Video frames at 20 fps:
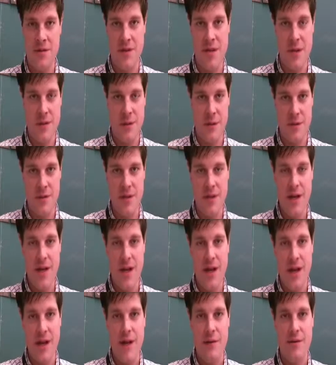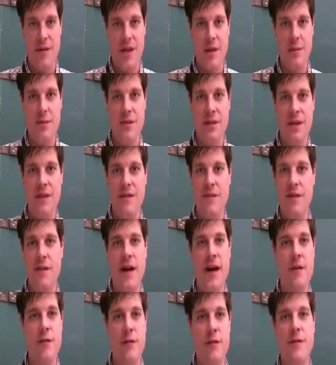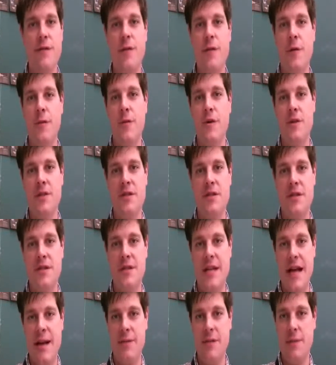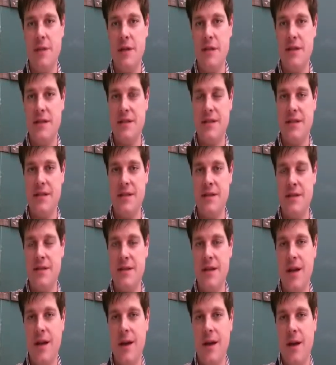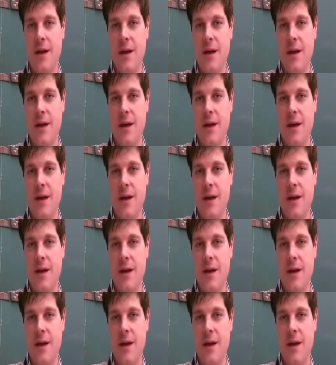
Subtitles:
to use. I was able to get 5 refurbished tablet PCs